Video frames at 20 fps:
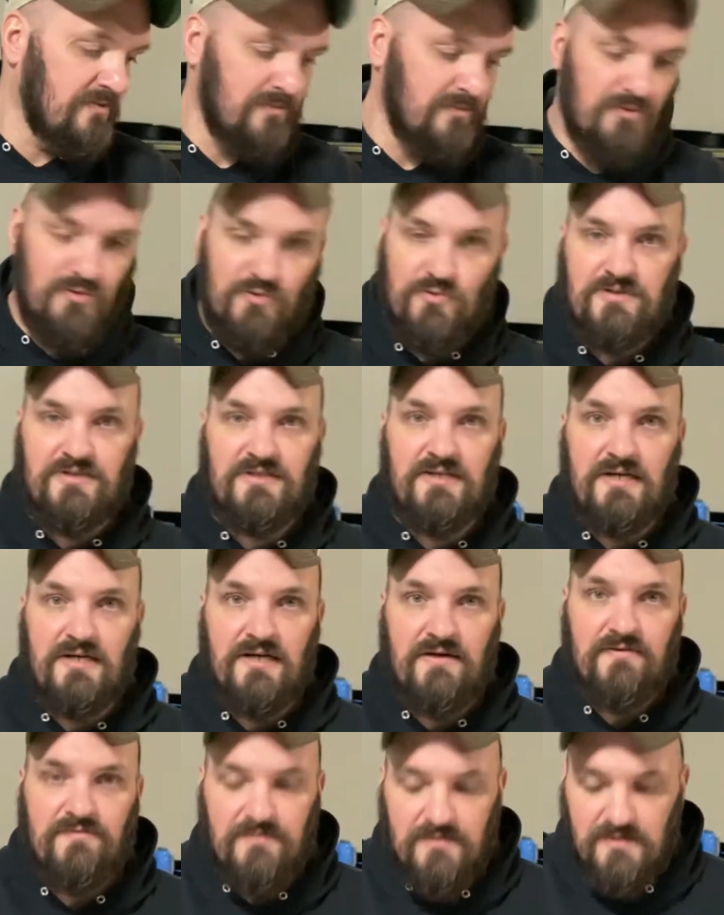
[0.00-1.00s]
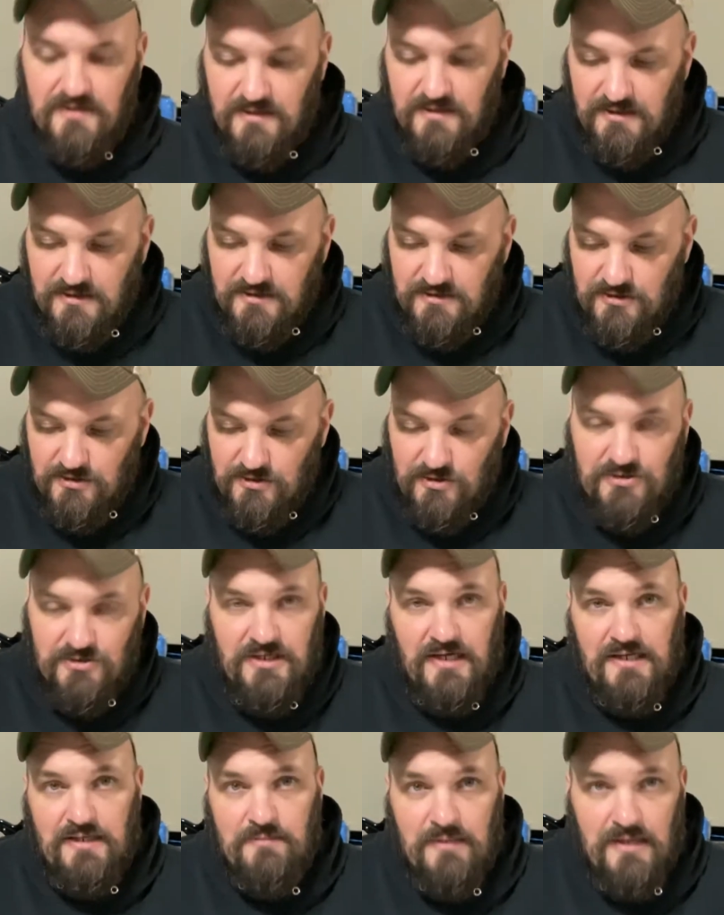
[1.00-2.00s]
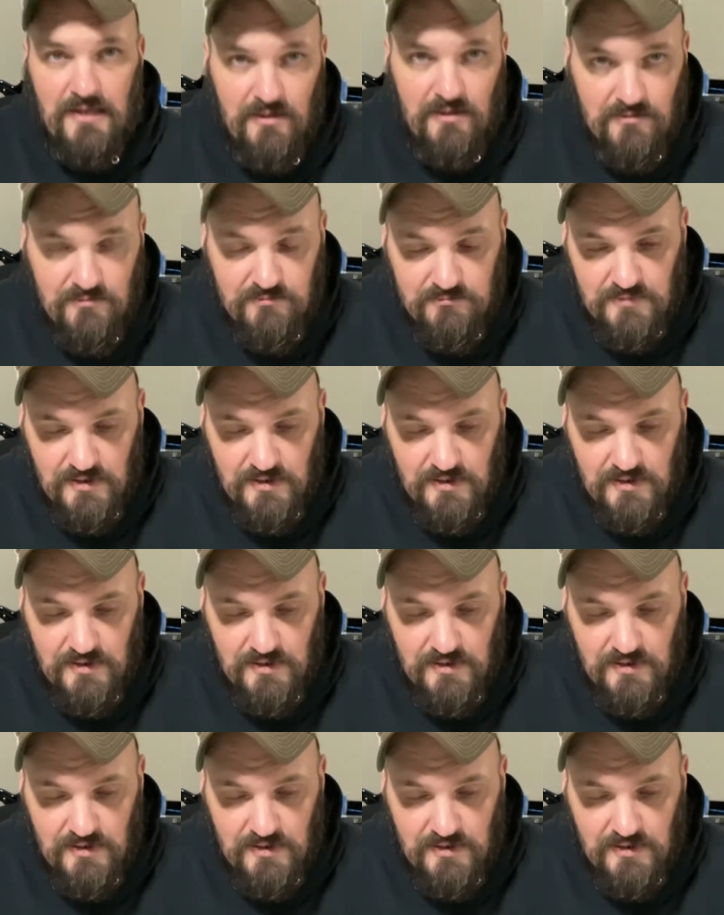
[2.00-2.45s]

cool stuff. So go check them out.